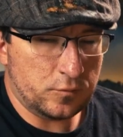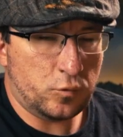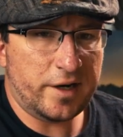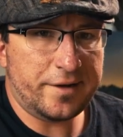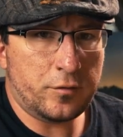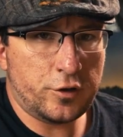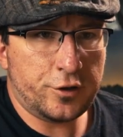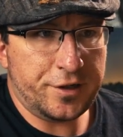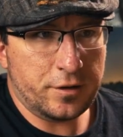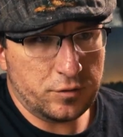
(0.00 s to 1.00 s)
What I
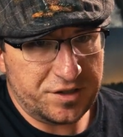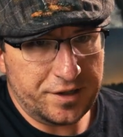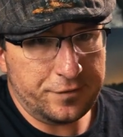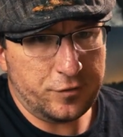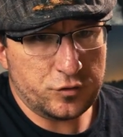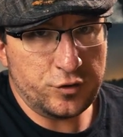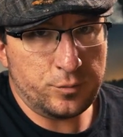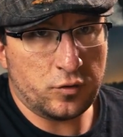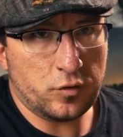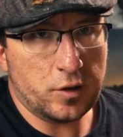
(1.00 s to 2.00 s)
ordered here was the Evo
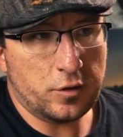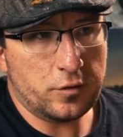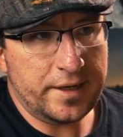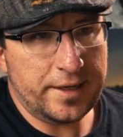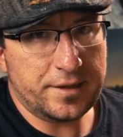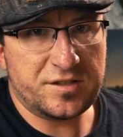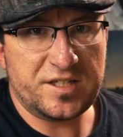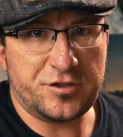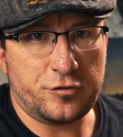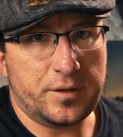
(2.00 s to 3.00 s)
II Pro and
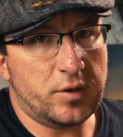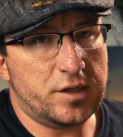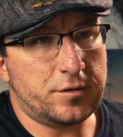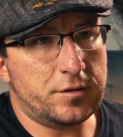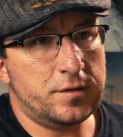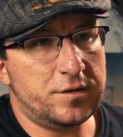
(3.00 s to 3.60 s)
accessory bundle.